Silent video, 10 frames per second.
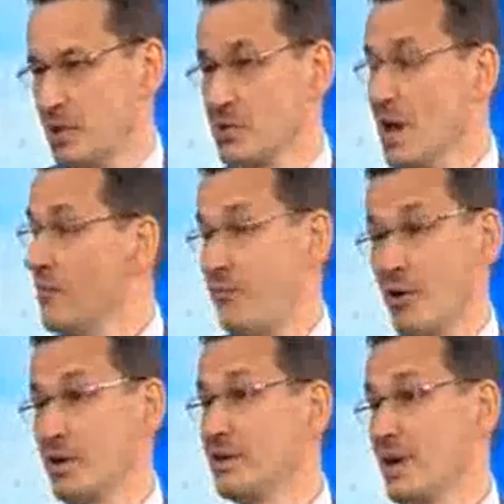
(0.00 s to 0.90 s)
Because
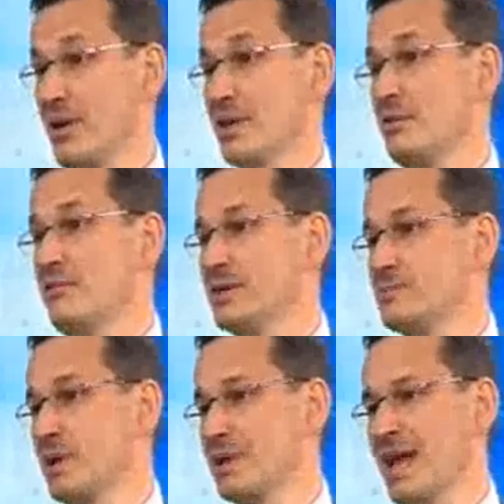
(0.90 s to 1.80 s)
foreign direct
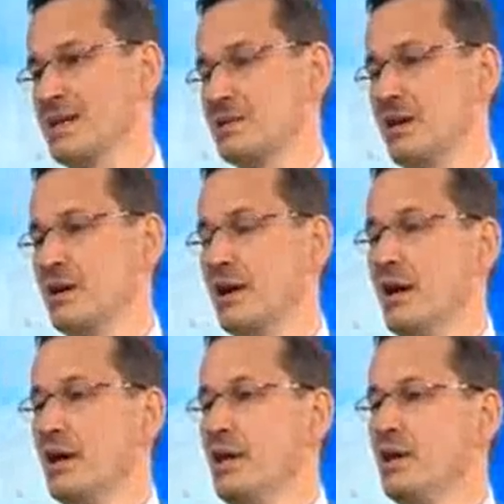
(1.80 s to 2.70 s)
investment last year
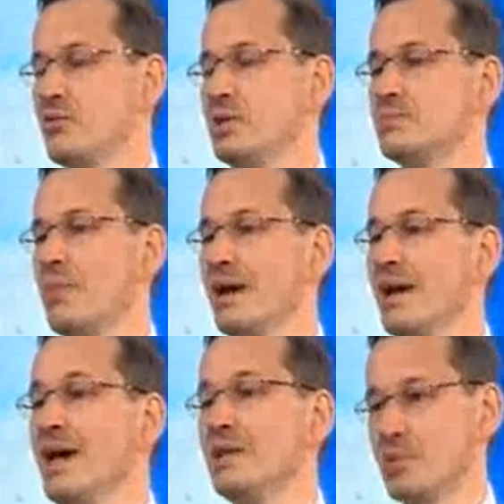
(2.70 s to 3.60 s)
increased
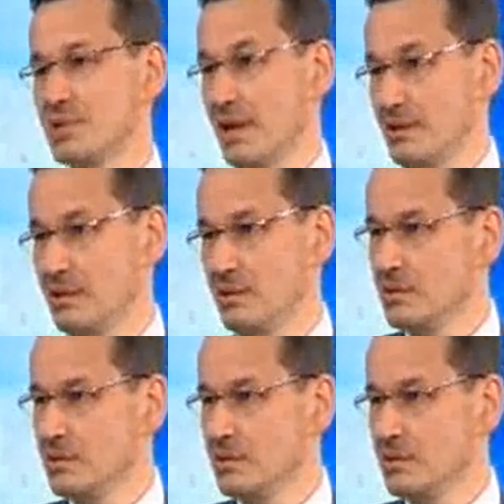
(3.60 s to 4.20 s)
by 8%.